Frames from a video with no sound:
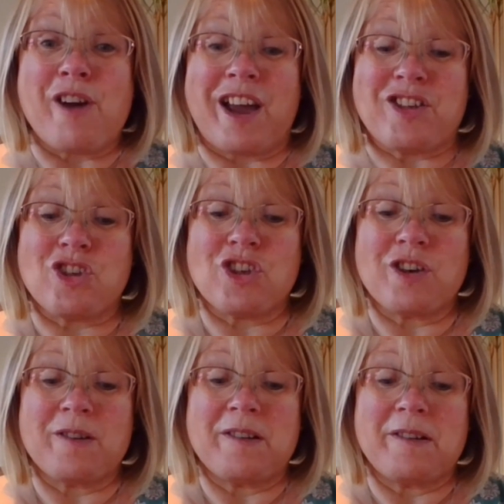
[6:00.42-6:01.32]
afresh.
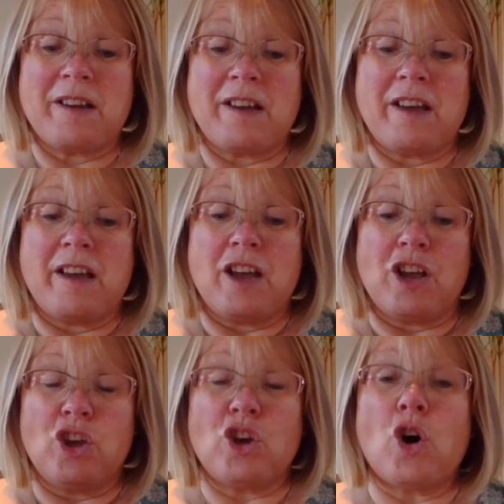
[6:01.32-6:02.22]

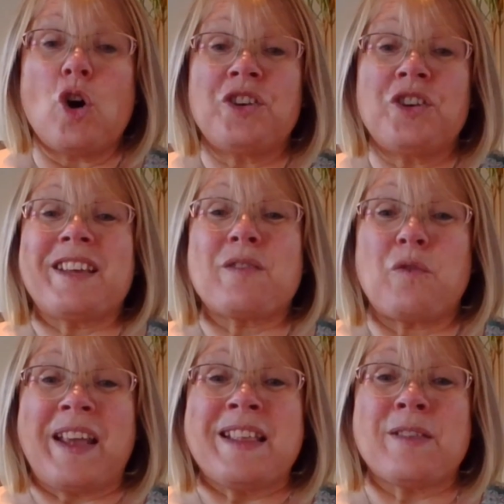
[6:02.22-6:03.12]
God is
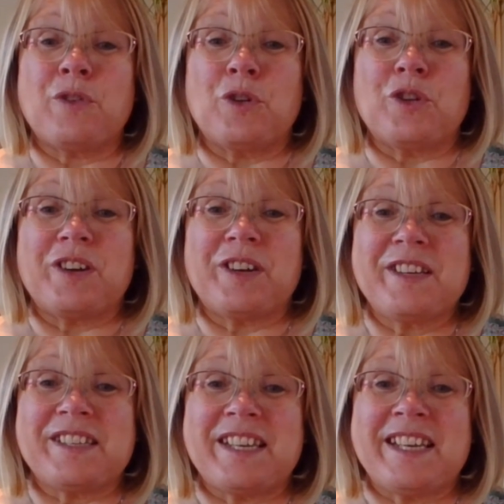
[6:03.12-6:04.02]
faithful
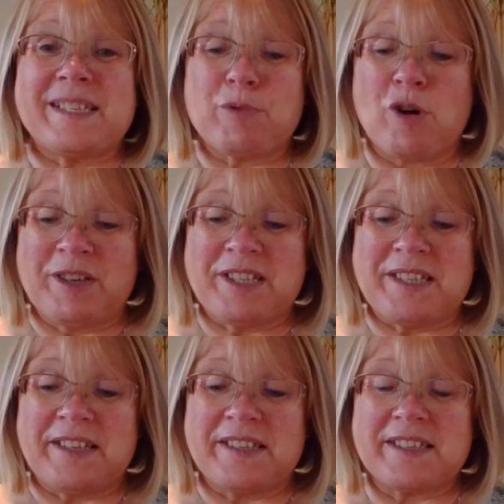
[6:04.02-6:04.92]
to his
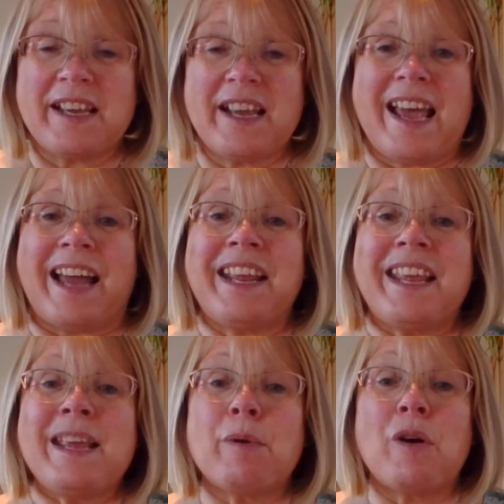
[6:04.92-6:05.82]
promises, and
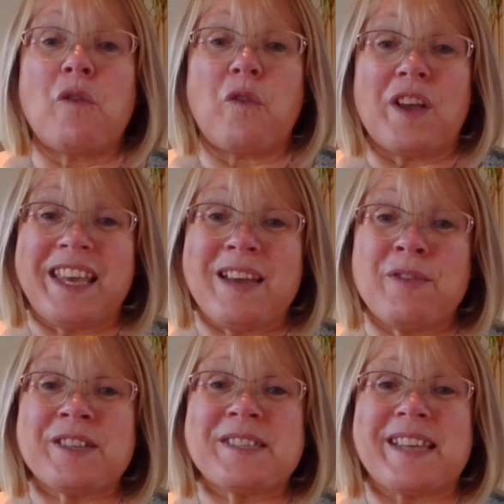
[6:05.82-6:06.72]
he will
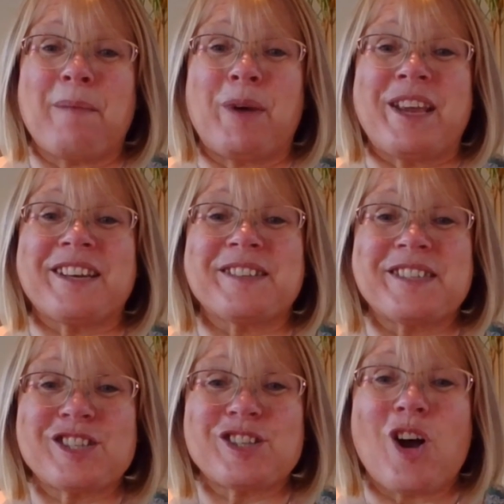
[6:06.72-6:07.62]
forgive us, and we can
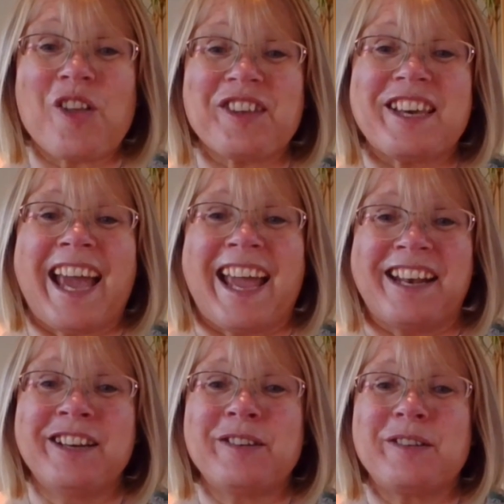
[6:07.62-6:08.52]
start
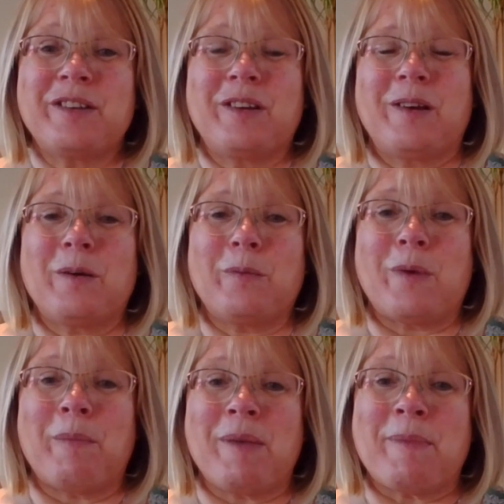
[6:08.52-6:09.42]
again
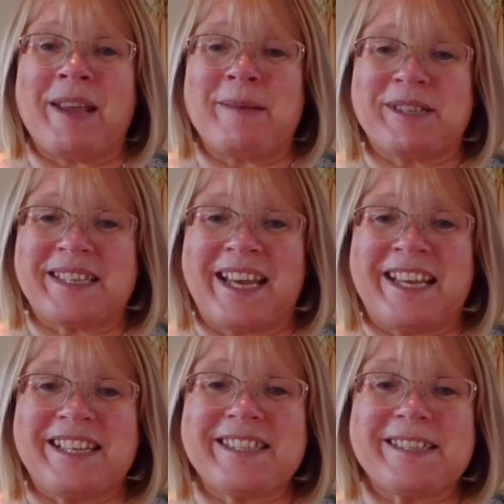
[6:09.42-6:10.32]
when we make
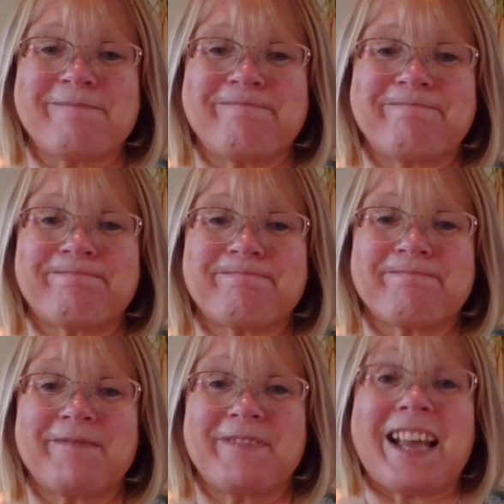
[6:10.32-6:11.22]
mistakes.
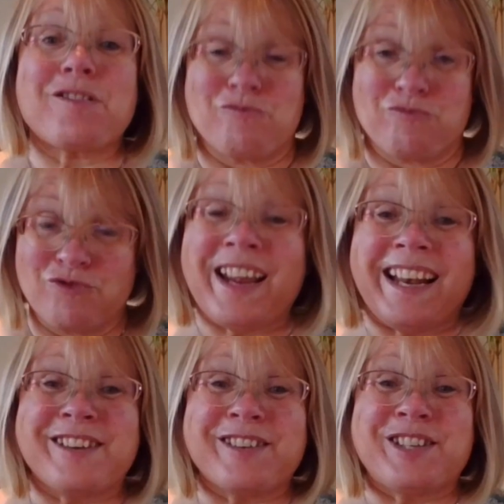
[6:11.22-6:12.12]
That's
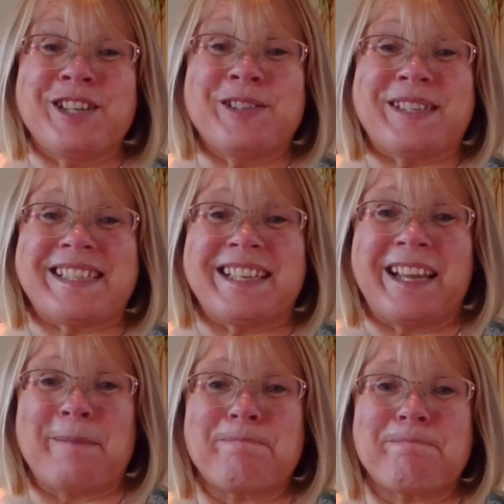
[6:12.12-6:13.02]
really good news, isn't
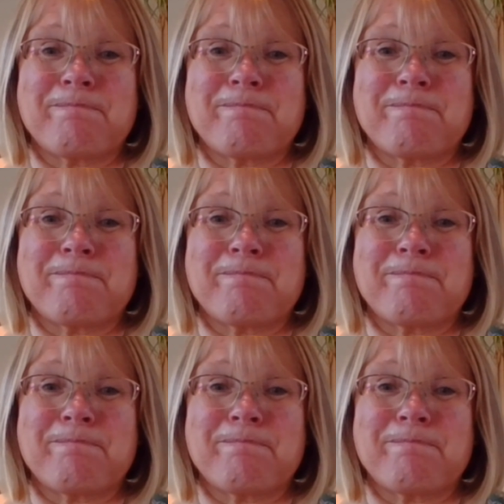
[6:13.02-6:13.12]
it?